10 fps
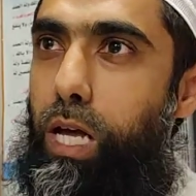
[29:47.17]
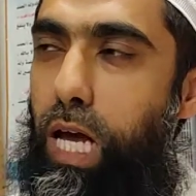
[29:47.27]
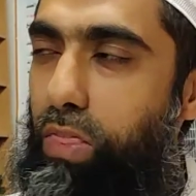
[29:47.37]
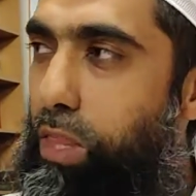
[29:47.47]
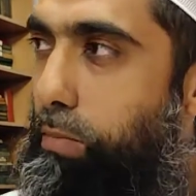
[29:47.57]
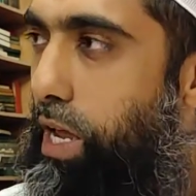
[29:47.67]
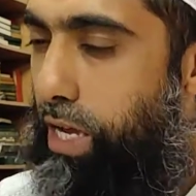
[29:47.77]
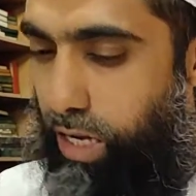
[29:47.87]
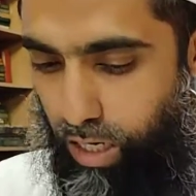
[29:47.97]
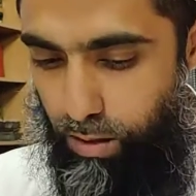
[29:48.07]
And the
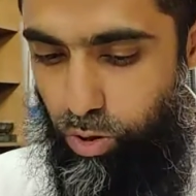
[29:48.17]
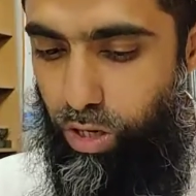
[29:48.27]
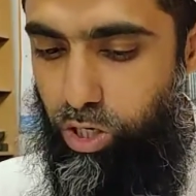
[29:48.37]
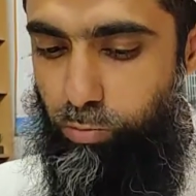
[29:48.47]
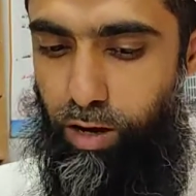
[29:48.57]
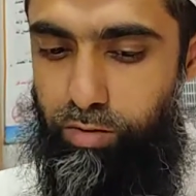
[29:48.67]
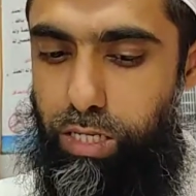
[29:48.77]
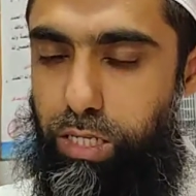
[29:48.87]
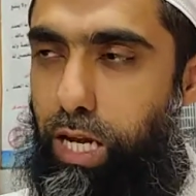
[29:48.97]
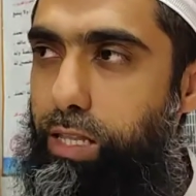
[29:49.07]
malaika come to Allah subhanahu wa
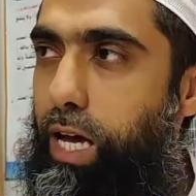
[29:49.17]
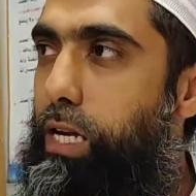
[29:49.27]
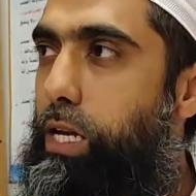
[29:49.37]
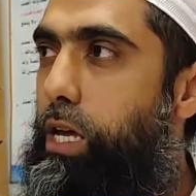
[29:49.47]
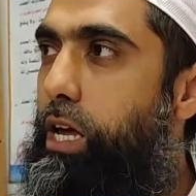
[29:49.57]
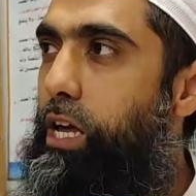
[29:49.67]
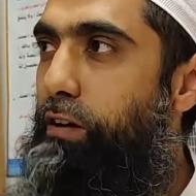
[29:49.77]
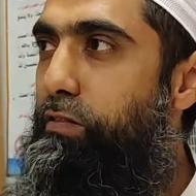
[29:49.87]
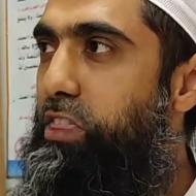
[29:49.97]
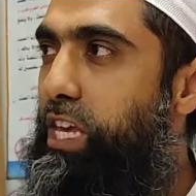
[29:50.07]
ta'ala saying that
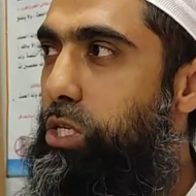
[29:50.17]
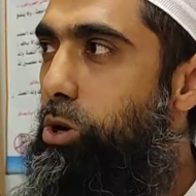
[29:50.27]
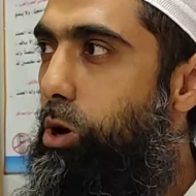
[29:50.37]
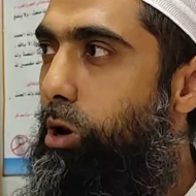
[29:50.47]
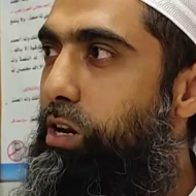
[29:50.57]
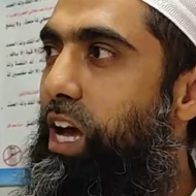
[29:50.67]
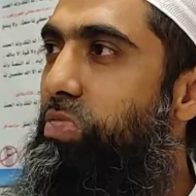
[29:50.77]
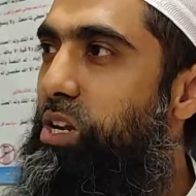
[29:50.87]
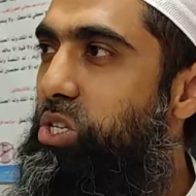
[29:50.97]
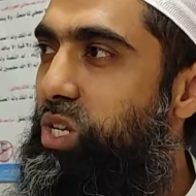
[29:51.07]
everything is gone
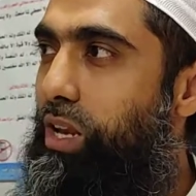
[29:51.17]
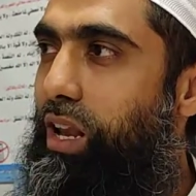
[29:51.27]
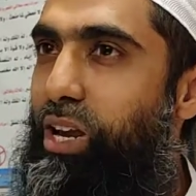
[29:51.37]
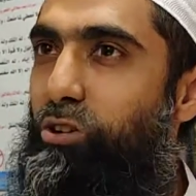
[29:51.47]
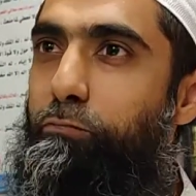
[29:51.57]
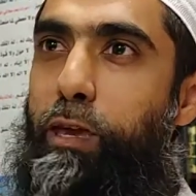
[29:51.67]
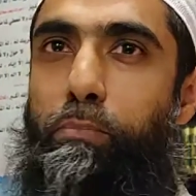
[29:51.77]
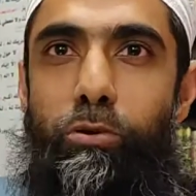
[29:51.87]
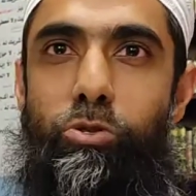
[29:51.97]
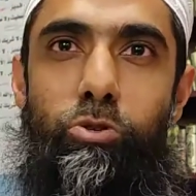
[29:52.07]
and there's still a line of
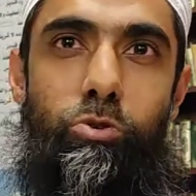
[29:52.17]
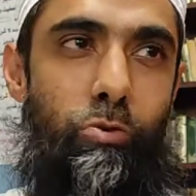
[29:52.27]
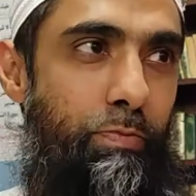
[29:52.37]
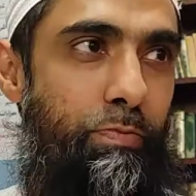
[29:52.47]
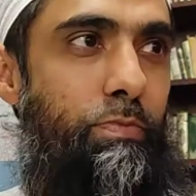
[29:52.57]
people to do.